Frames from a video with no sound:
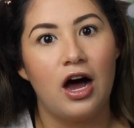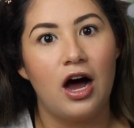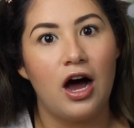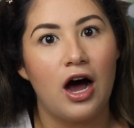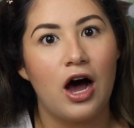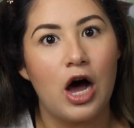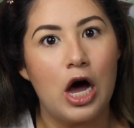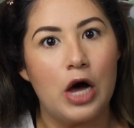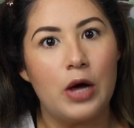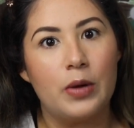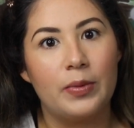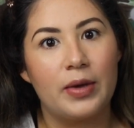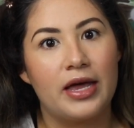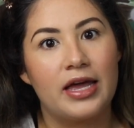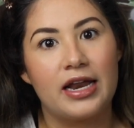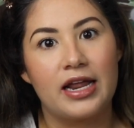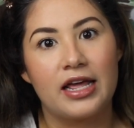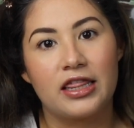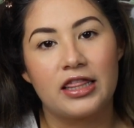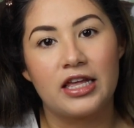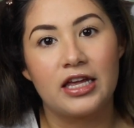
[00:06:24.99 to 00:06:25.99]

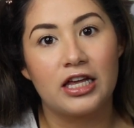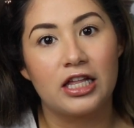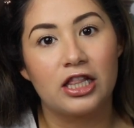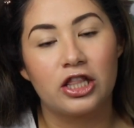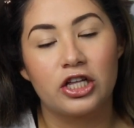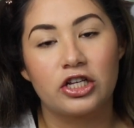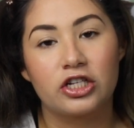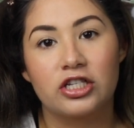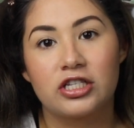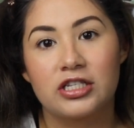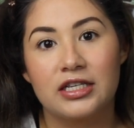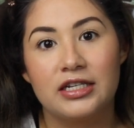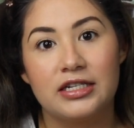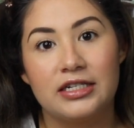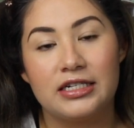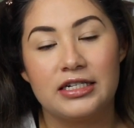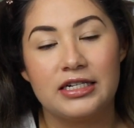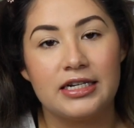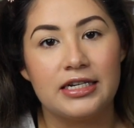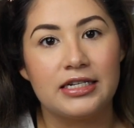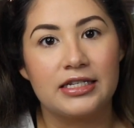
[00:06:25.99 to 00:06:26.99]
I think it looks
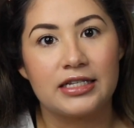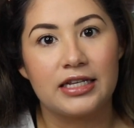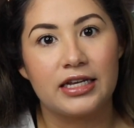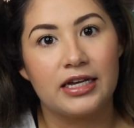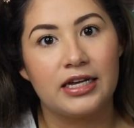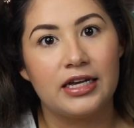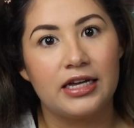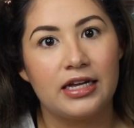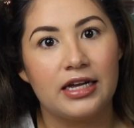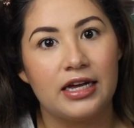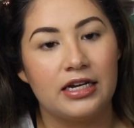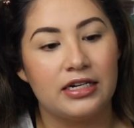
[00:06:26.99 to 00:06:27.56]
decent.